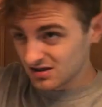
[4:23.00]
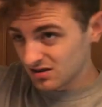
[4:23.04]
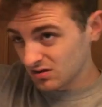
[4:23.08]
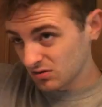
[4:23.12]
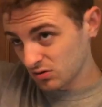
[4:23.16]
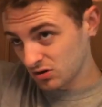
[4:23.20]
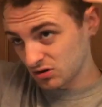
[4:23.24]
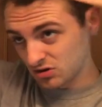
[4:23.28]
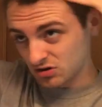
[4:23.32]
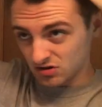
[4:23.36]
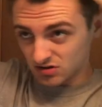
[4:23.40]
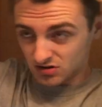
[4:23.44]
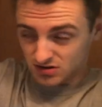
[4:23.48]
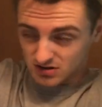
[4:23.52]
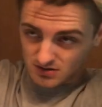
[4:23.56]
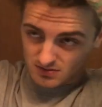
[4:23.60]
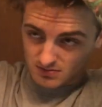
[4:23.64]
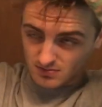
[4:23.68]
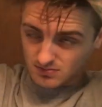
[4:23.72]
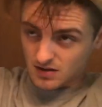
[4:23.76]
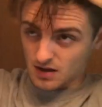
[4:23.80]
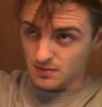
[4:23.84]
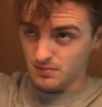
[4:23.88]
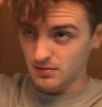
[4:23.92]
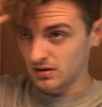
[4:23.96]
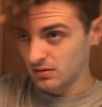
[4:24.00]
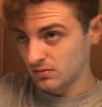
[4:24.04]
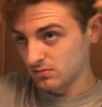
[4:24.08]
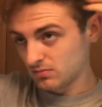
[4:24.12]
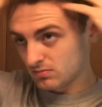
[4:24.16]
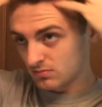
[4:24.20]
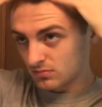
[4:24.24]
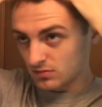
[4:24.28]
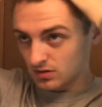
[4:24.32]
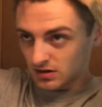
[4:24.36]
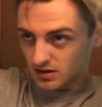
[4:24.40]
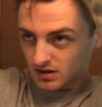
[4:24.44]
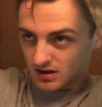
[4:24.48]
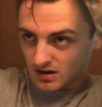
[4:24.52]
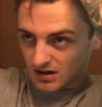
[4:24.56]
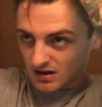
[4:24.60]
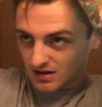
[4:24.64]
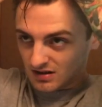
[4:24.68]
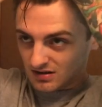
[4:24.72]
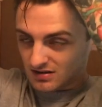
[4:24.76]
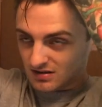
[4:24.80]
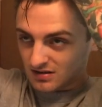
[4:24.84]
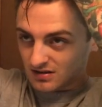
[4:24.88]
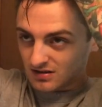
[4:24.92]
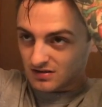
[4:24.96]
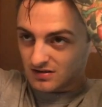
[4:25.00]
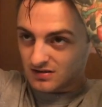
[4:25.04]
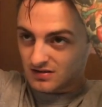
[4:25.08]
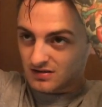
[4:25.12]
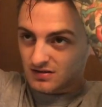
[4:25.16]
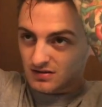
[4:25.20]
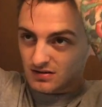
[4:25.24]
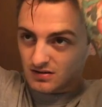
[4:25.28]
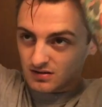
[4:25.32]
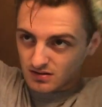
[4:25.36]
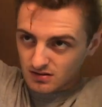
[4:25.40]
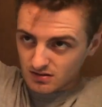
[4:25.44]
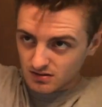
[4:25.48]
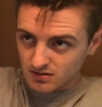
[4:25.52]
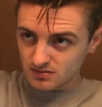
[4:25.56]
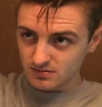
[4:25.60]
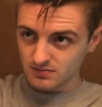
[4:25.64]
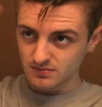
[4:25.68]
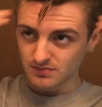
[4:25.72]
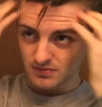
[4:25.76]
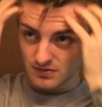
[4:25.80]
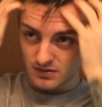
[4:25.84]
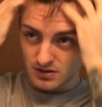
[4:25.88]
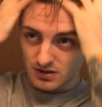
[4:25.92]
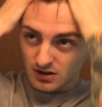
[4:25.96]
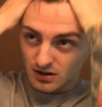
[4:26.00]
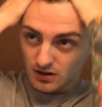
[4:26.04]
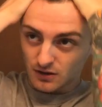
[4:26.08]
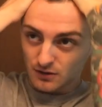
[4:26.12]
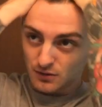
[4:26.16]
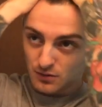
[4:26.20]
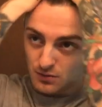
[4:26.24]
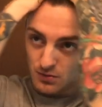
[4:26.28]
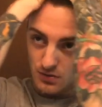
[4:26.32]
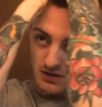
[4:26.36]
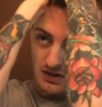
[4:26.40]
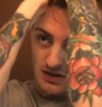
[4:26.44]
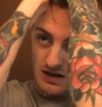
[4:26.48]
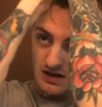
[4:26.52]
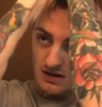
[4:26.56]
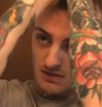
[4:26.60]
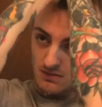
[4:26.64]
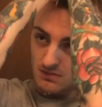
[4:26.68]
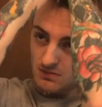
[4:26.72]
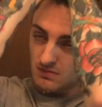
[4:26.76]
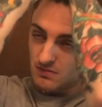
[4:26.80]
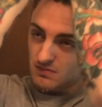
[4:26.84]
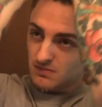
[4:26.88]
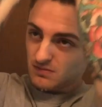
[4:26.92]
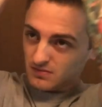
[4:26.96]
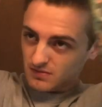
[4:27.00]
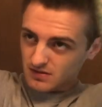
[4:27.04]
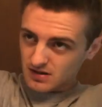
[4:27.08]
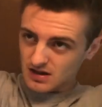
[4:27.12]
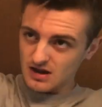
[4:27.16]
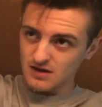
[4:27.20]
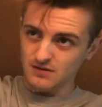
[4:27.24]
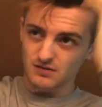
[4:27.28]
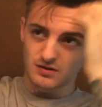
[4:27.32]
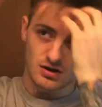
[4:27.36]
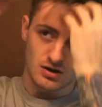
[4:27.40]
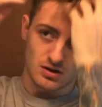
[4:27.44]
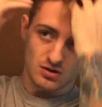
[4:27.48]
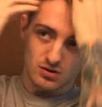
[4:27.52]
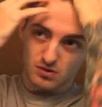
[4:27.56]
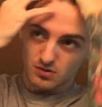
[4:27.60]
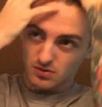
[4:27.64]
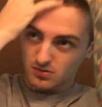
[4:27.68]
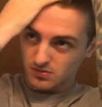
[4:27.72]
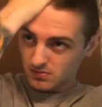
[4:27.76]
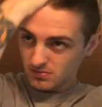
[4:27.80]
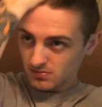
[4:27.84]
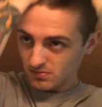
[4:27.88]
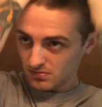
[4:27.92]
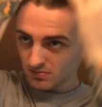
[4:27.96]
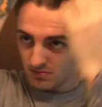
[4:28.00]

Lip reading: which is, I mean, really nice because, you know, if you want that heavy hold,